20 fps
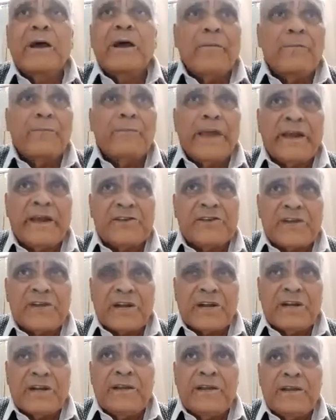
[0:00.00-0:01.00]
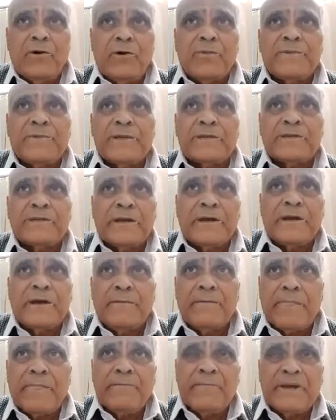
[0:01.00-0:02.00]
Make a chutney of this
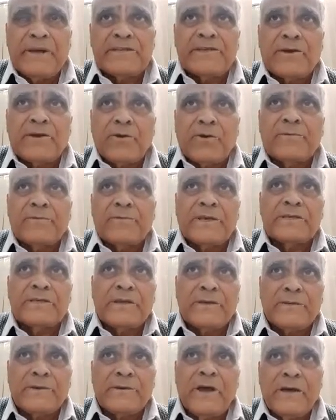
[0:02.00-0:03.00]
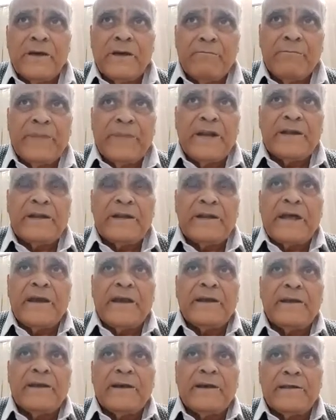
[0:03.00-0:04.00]
mixture of this mint
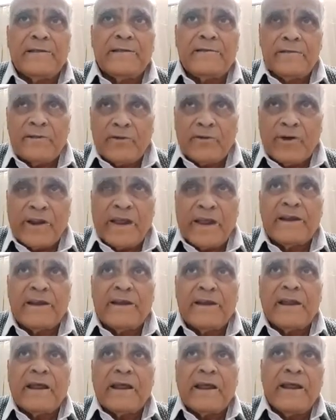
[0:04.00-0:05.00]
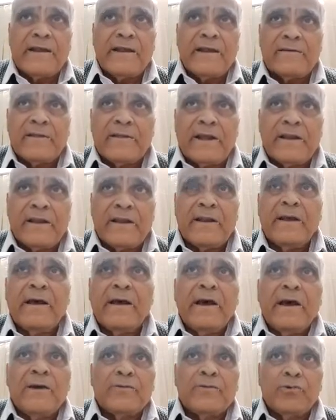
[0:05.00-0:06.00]
and coriander, and then
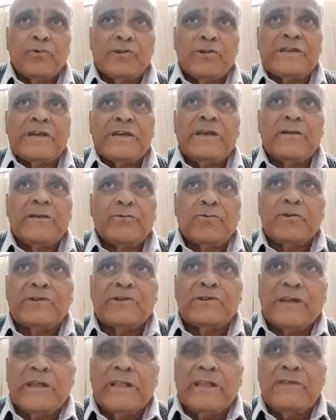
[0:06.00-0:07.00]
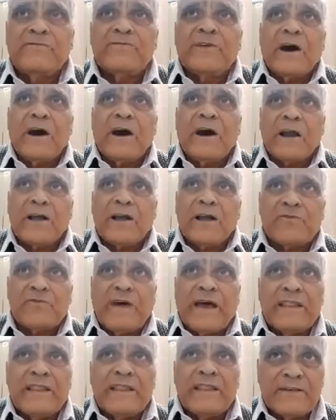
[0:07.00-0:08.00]
tulsi leaves or
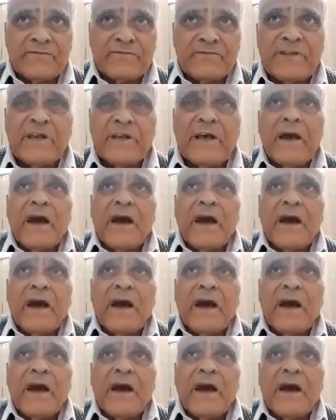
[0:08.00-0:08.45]
ajwain leaves.